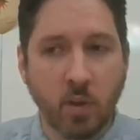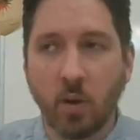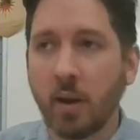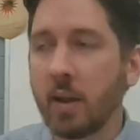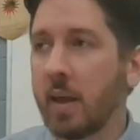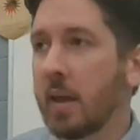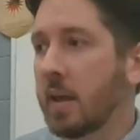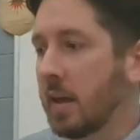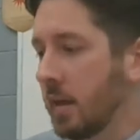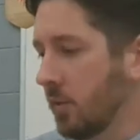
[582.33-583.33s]
All right,
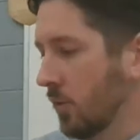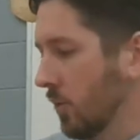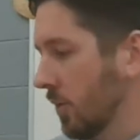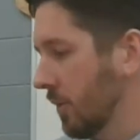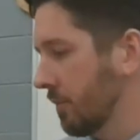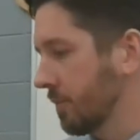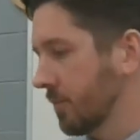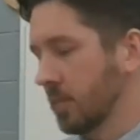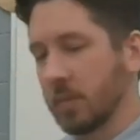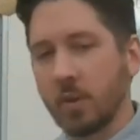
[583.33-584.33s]

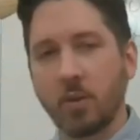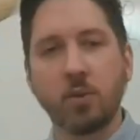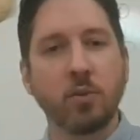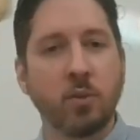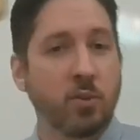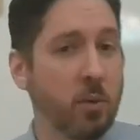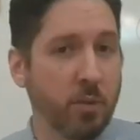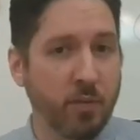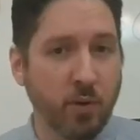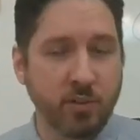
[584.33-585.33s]
either, you see it
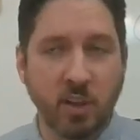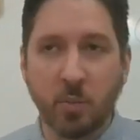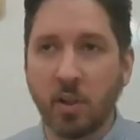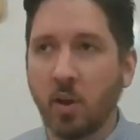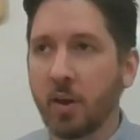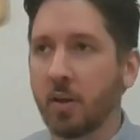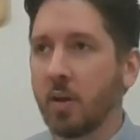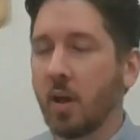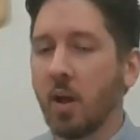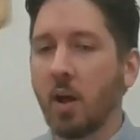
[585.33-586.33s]
with a false dilemma a lot.